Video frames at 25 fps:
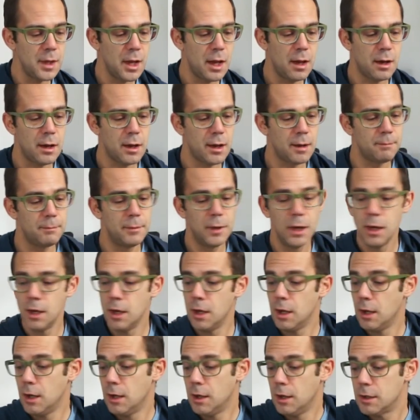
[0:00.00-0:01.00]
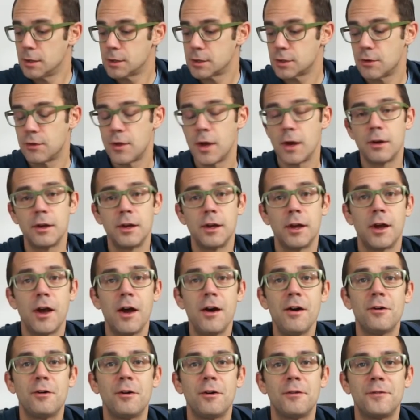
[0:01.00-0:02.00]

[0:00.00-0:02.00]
So there you go.